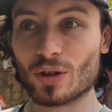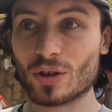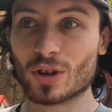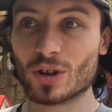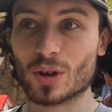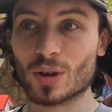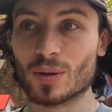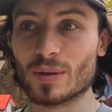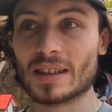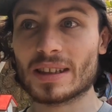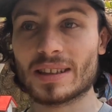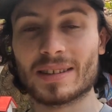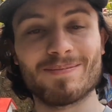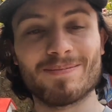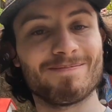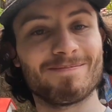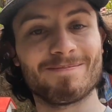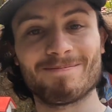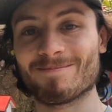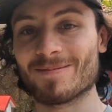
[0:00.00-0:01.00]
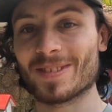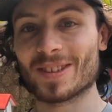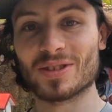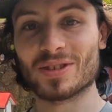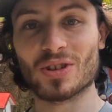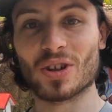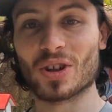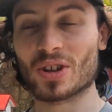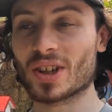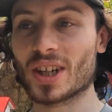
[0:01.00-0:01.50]
hungover
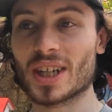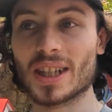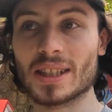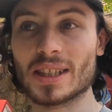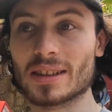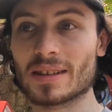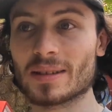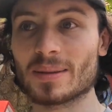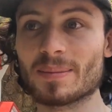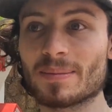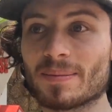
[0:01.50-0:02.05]
is not great.